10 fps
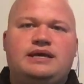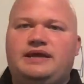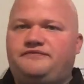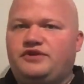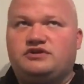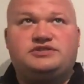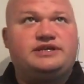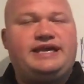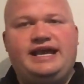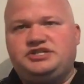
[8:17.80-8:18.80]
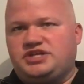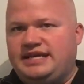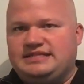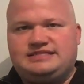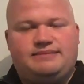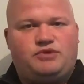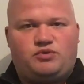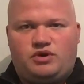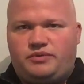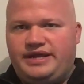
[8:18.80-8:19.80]
If there's occasionally in some
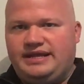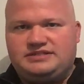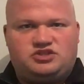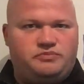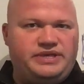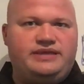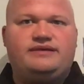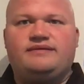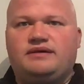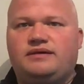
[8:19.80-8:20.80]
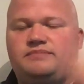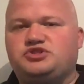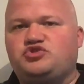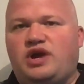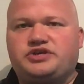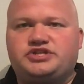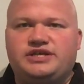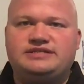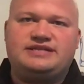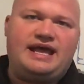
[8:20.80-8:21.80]
arenas, there'll be
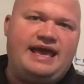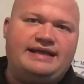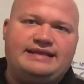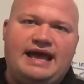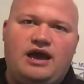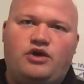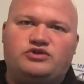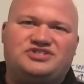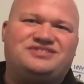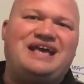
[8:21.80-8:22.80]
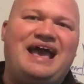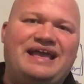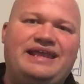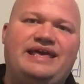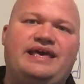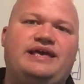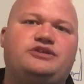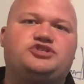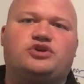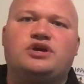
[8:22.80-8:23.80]
obstructions that hang down, or
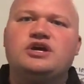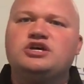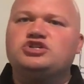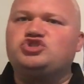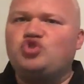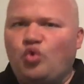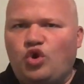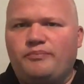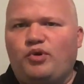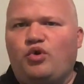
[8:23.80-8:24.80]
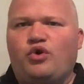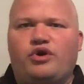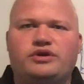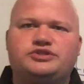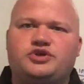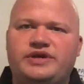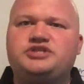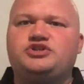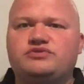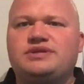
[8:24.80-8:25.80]
signage, or scoreboards, or
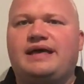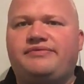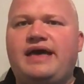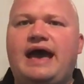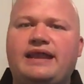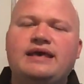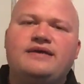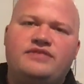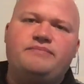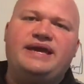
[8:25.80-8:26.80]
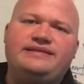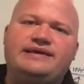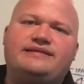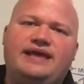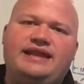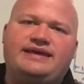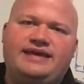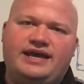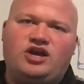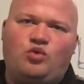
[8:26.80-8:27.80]
issues like that may dictate a
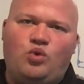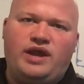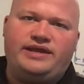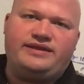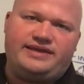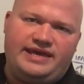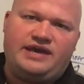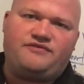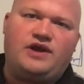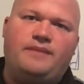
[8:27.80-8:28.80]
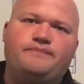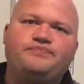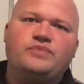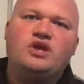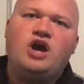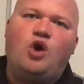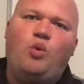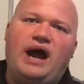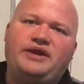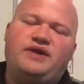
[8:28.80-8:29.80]
kicker wanting to kick from a
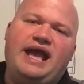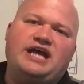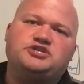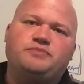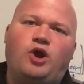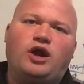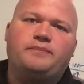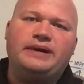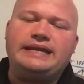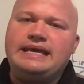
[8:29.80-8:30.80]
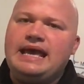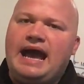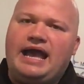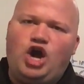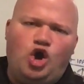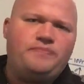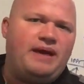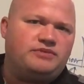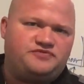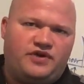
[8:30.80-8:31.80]
wider hash mark. But I hope
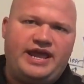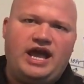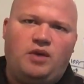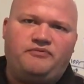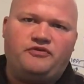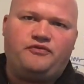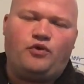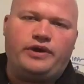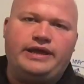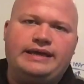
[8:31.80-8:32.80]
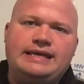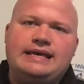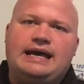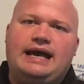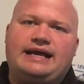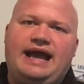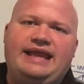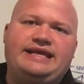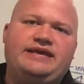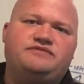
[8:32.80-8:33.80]
that was very helpful for you. Kind
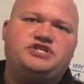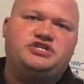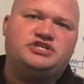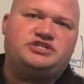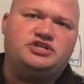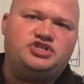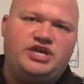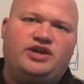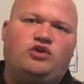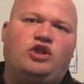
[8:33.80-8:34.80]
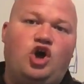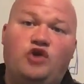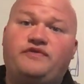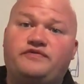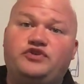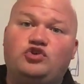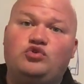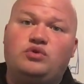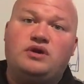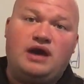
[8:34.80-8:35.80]
of gives you just a general
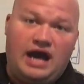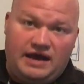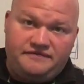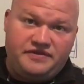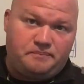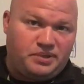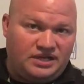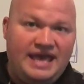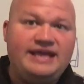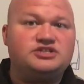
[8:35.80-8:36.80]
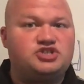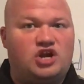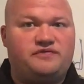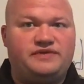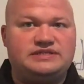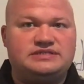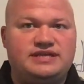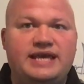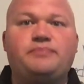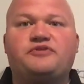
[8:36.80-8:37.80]
overview of the playing surface
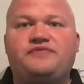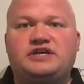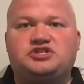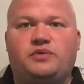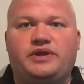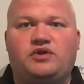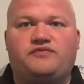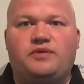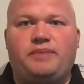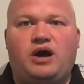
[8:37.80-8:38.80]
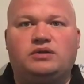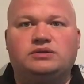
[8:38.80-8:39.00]
in professional indoor football.